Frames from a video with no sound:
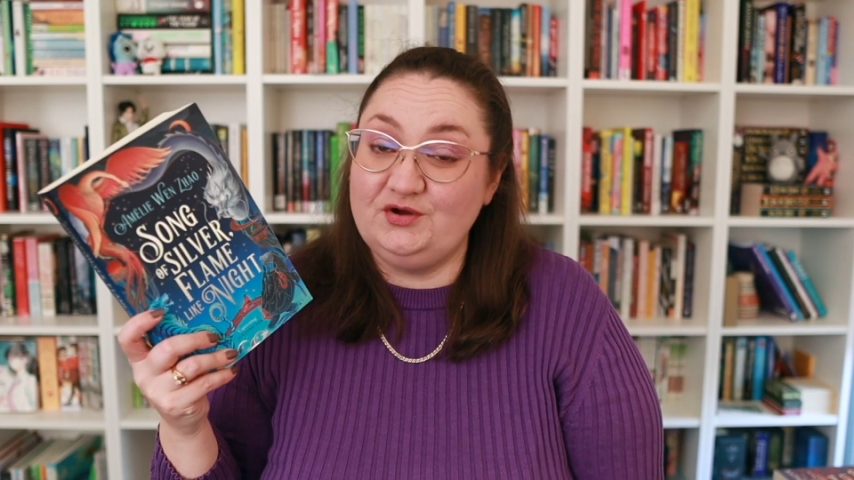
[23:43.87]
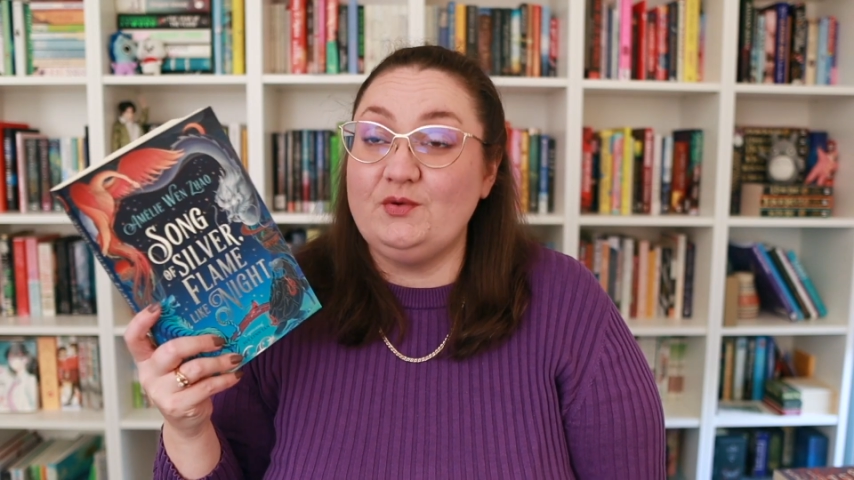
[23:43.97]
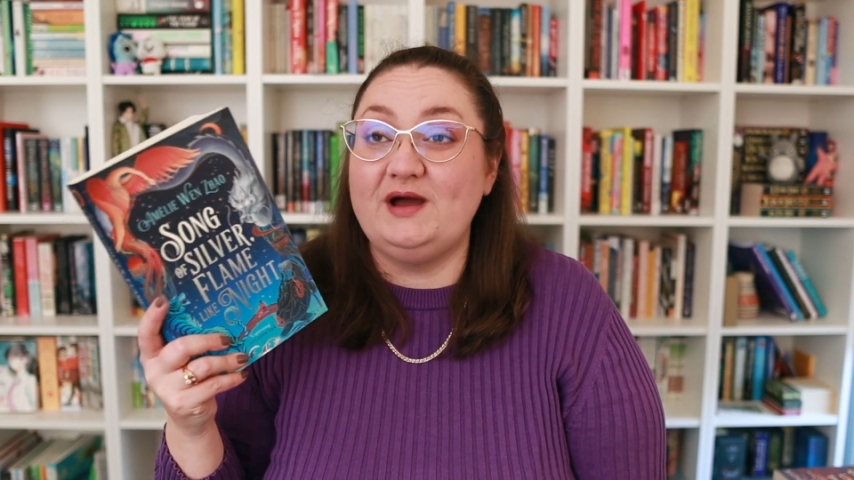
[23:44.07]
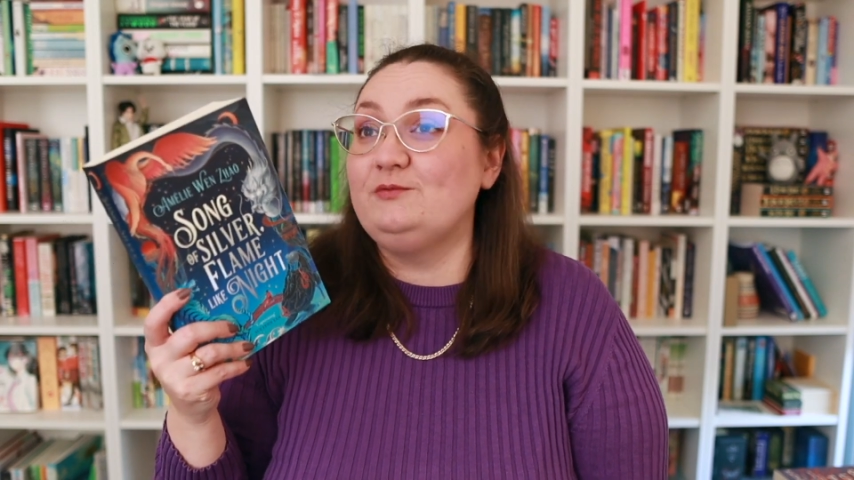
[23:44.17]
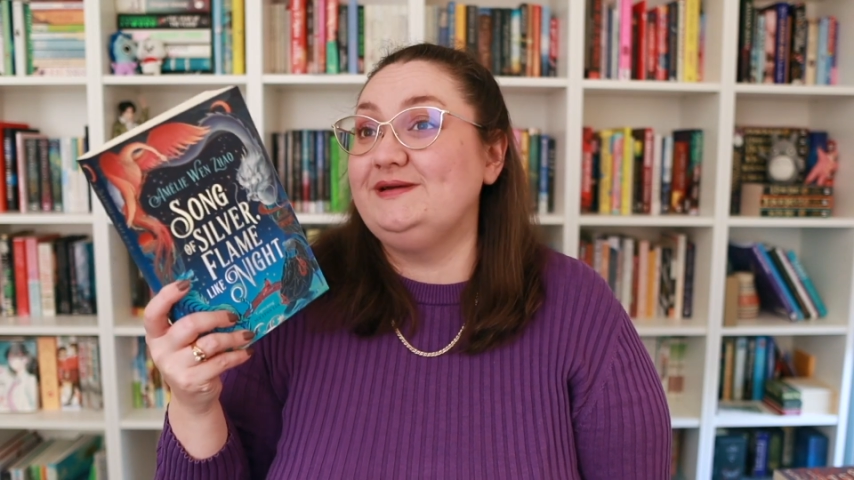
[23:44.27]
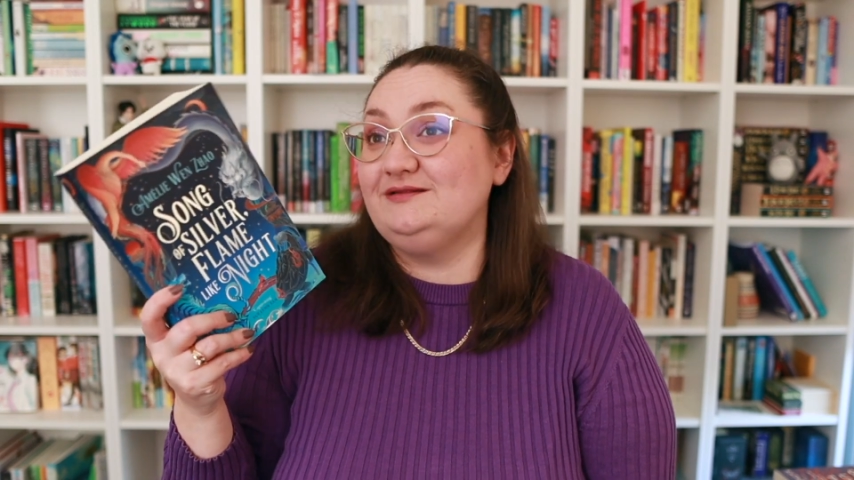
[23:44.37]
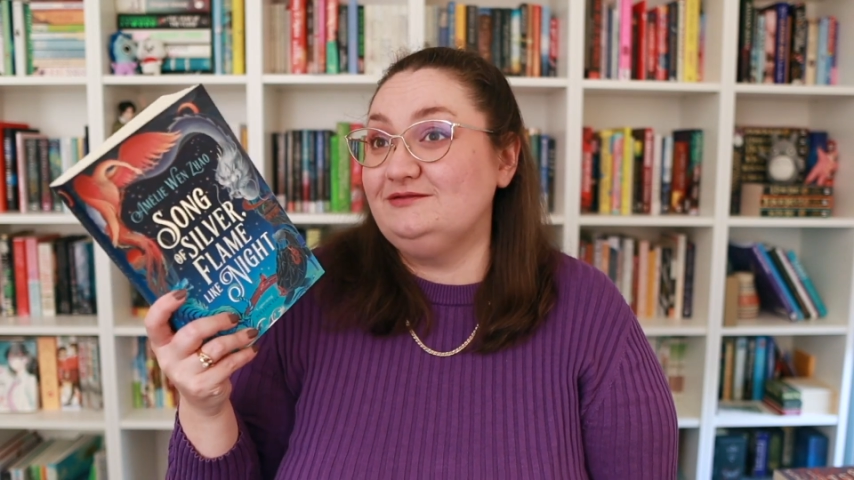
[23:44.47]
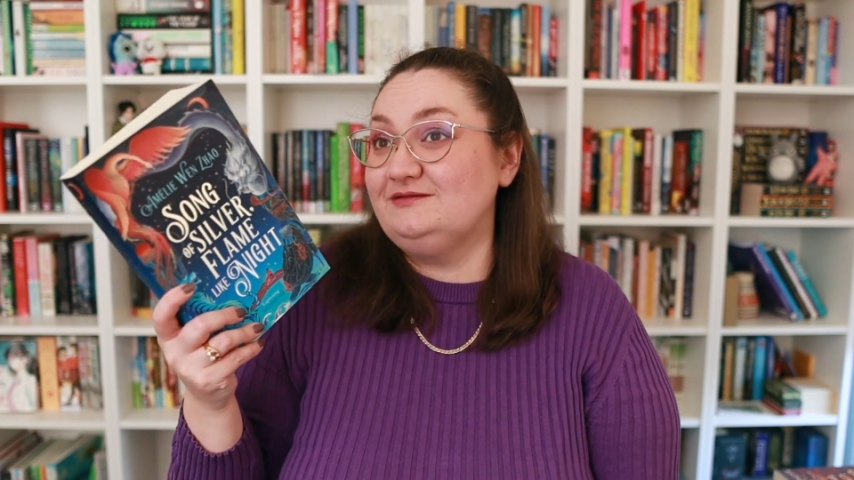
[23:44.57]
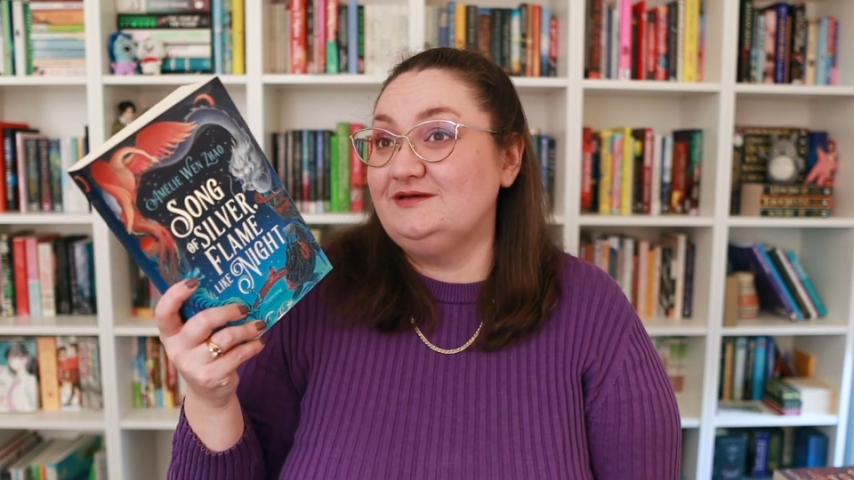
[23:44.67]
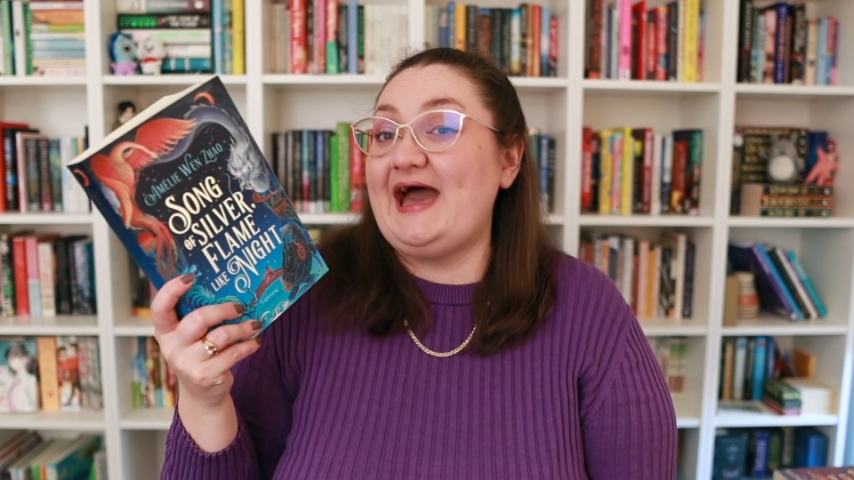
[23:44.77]
who I
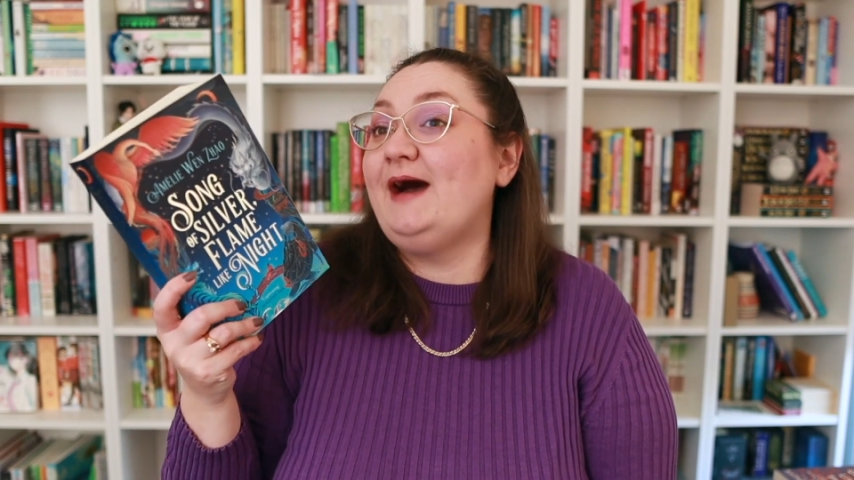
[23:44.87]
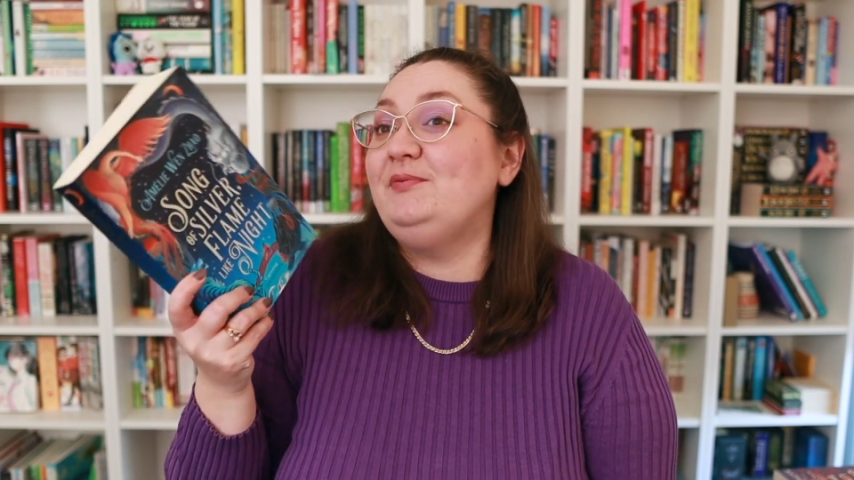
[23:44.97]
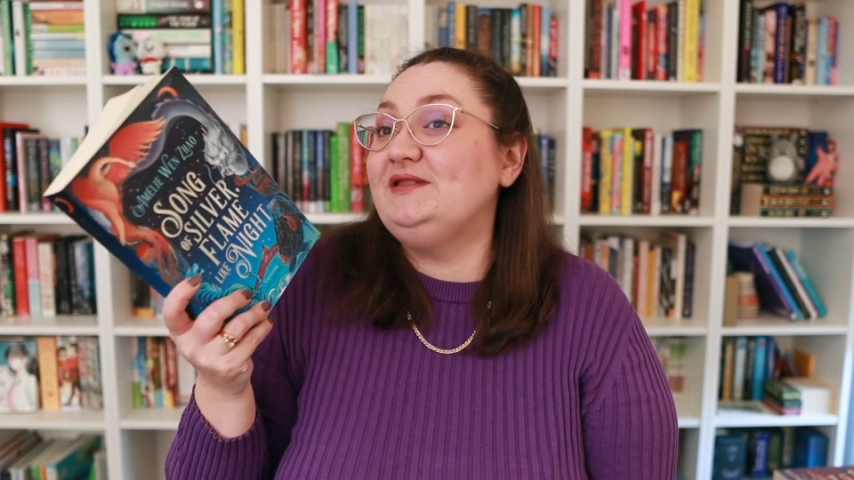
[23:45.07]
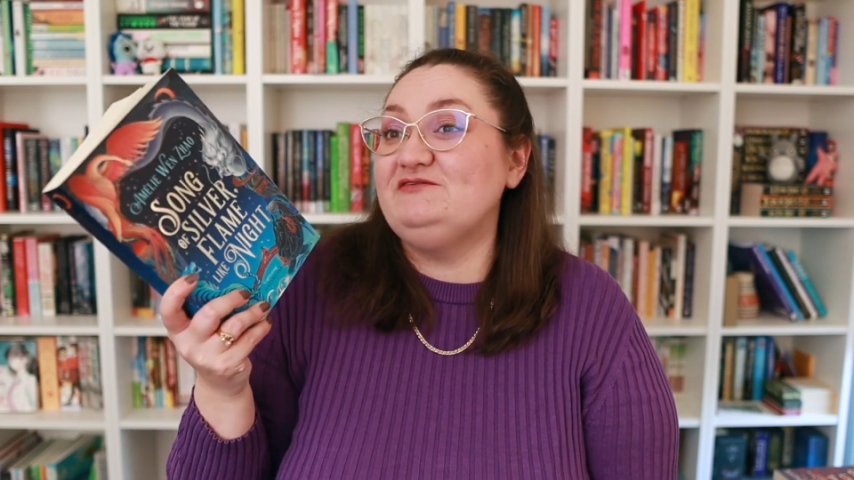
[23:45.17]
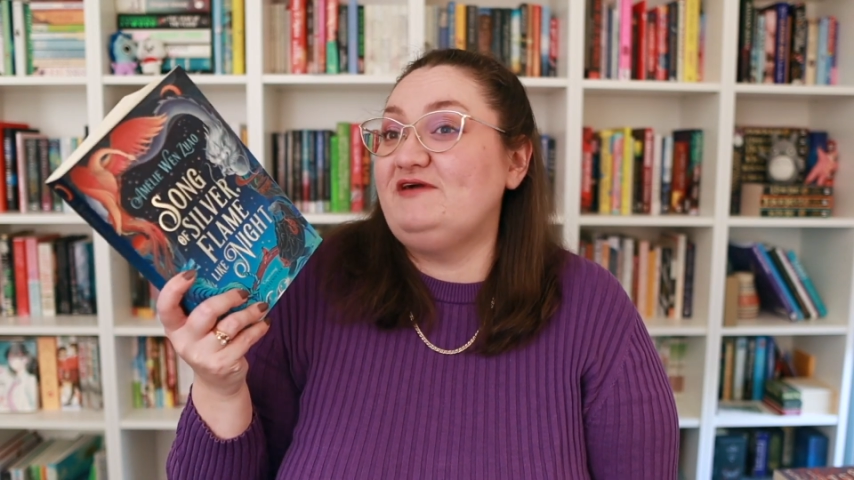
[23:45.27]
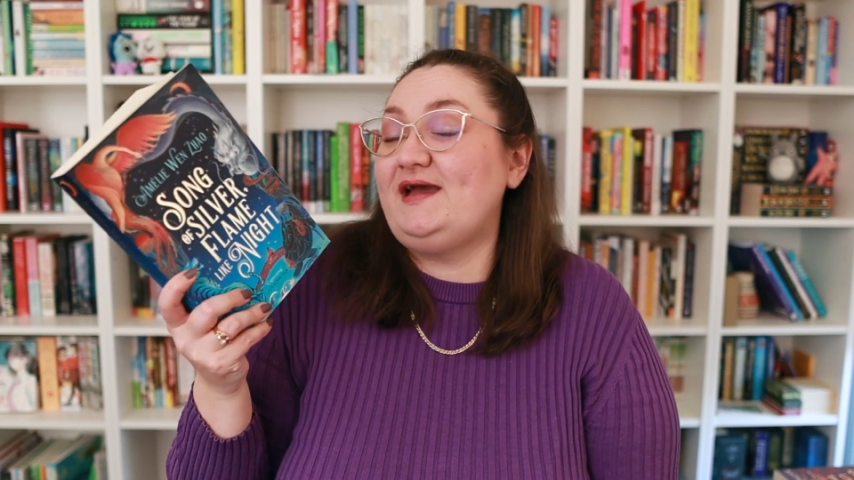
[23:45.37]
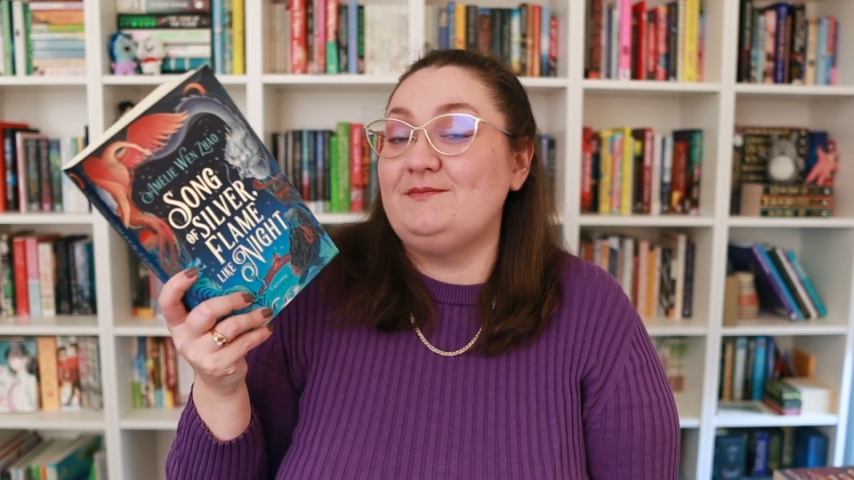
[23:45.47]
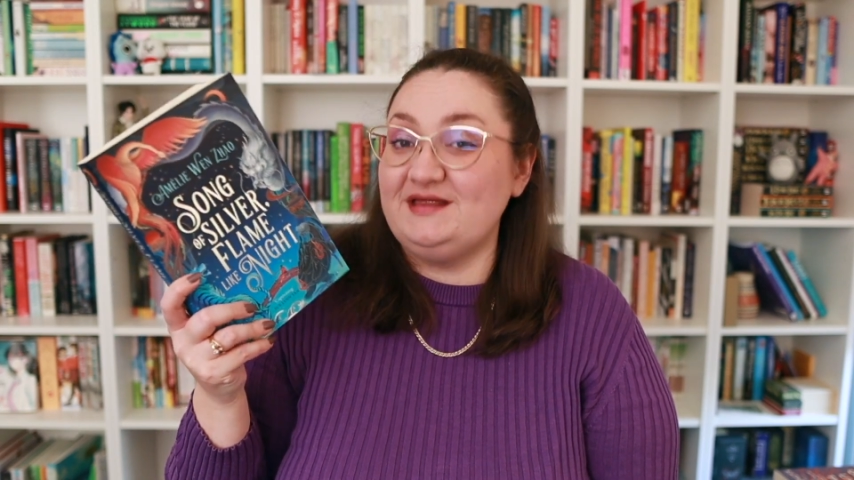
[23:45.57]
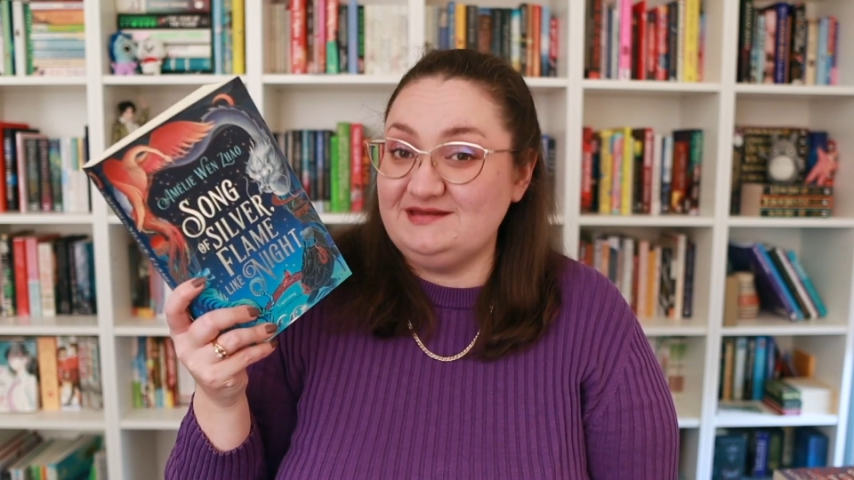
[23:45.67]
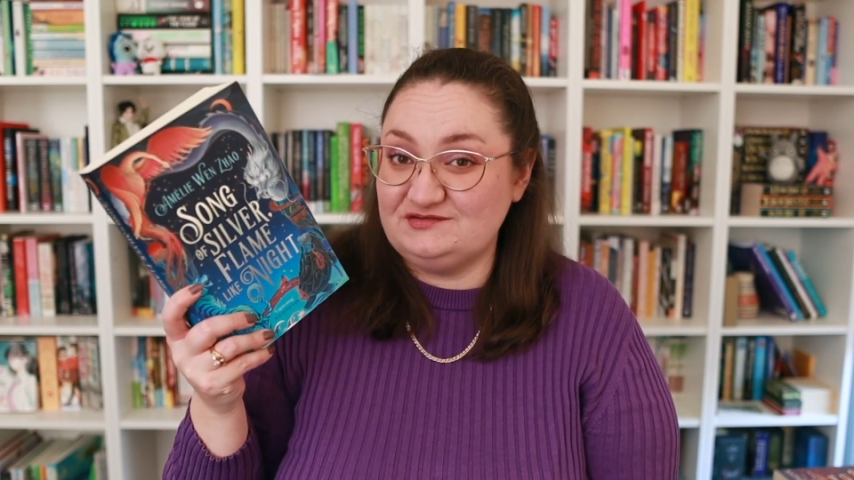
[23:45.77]
will happily
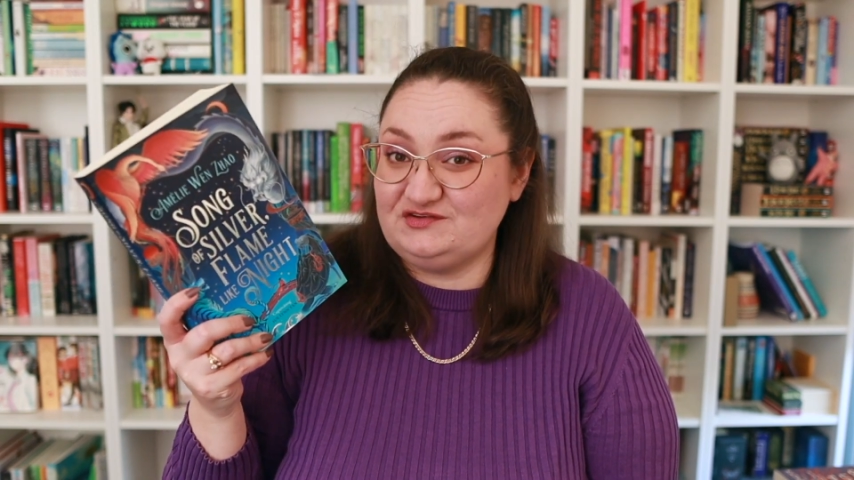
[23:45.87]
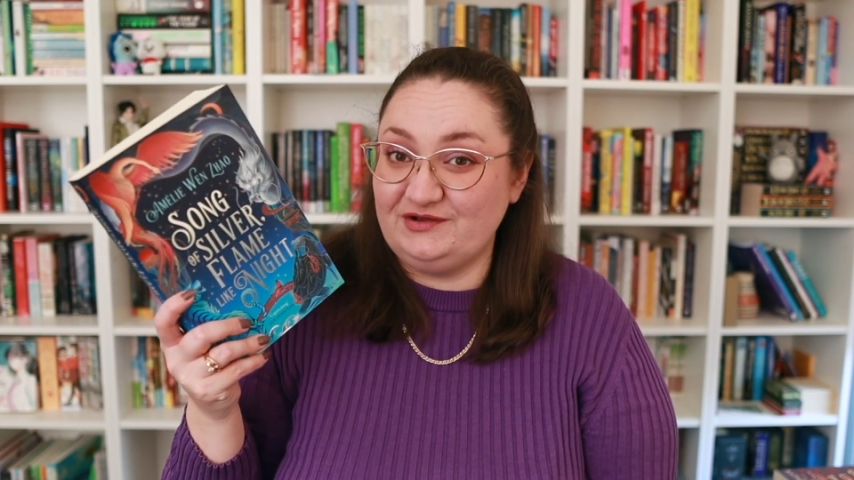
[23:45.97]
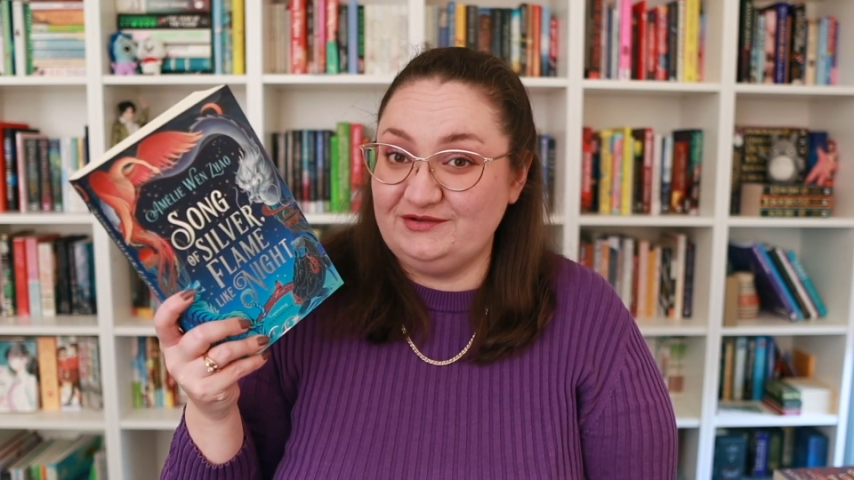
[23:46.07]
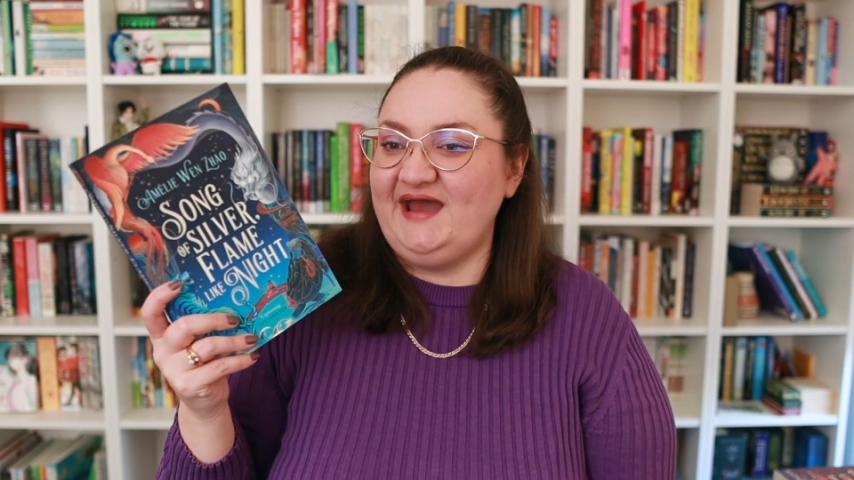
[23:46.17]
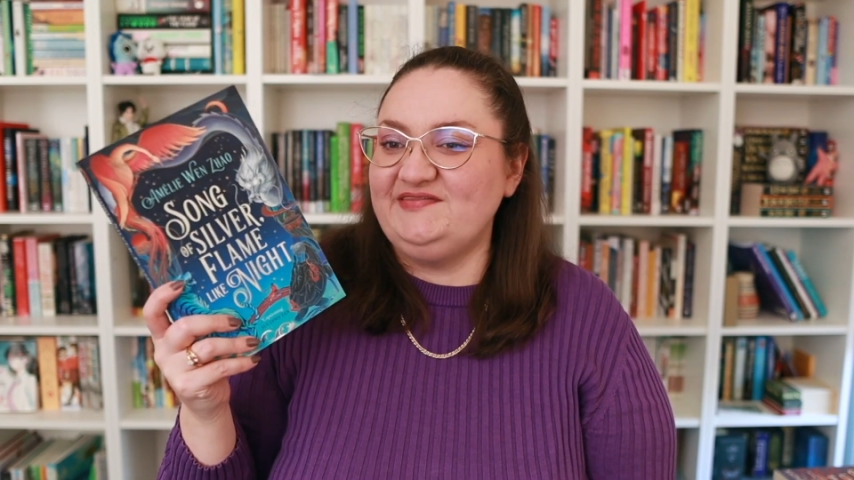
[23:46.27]
recommend it to.